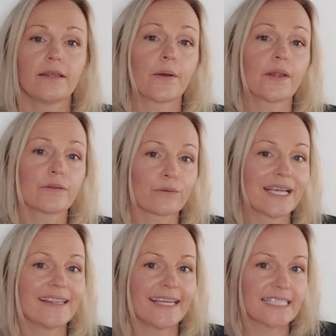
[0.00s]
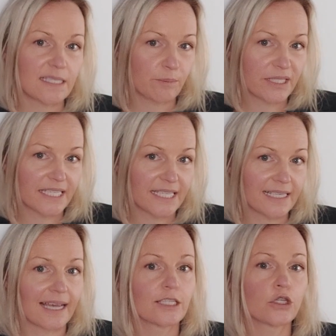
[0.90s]
There are 3 things in
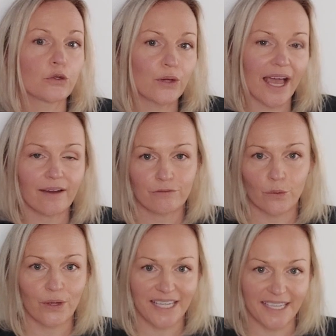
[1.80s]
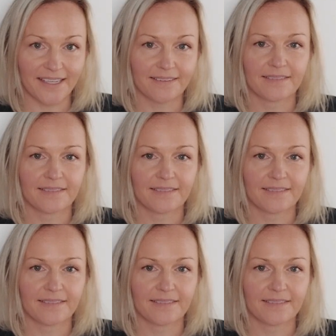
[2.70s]
particular to look out for here.